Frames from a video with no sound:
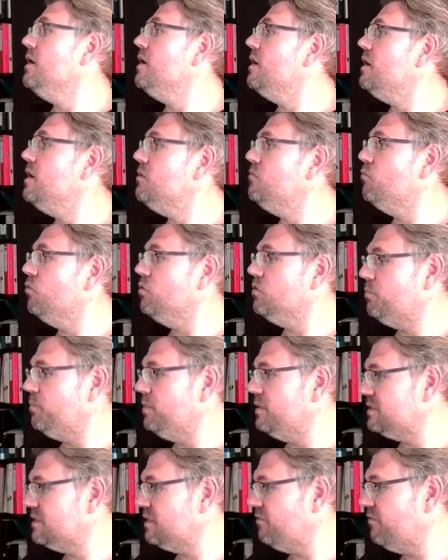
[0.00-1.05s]
it would be
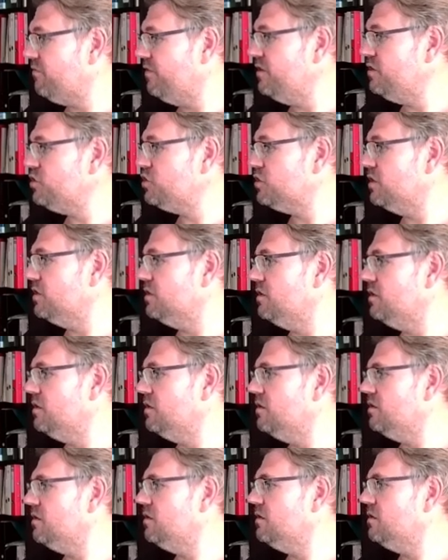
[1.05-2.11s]
sufficient.
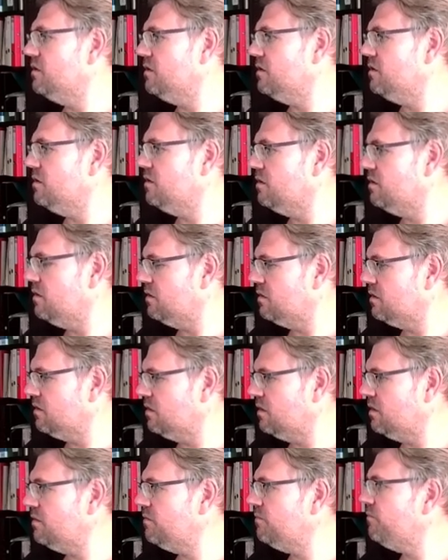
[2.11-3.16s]
Okay?